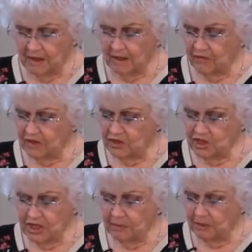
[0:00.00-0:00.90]
If the
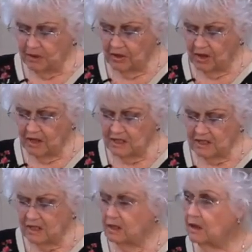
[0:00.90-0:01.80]
sheep are
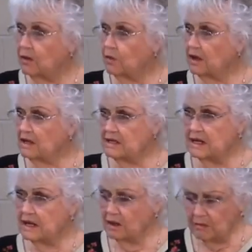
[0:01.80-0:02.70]
lost, what a
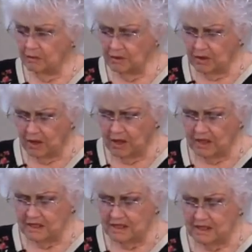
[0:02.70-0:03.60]
terrible
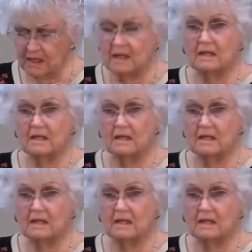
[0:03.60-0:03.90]
cost